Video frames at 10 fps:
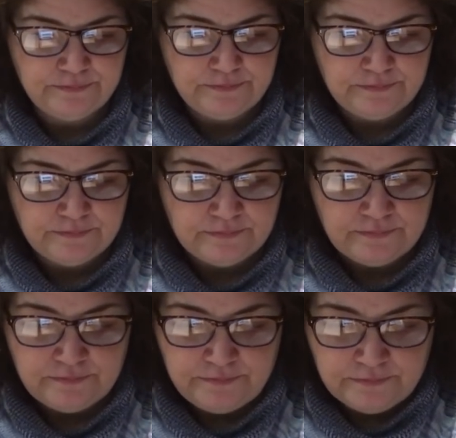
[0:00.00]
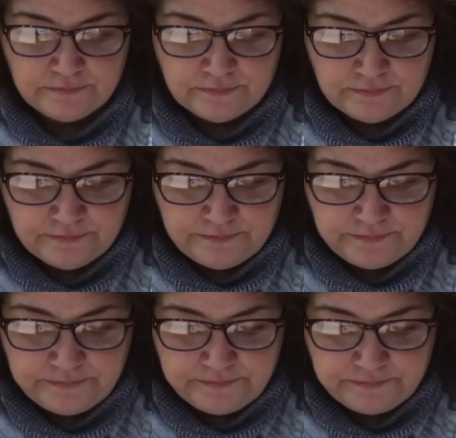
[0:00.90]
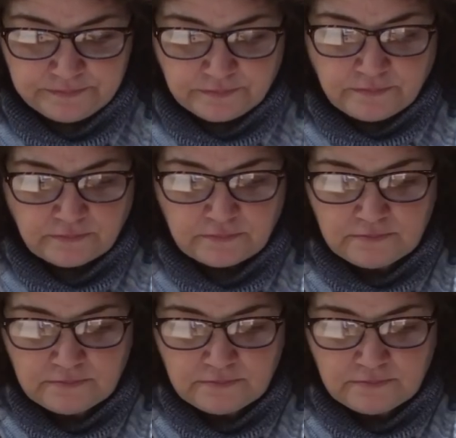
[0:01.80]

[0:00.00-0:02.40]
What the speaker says: Nobody speaks.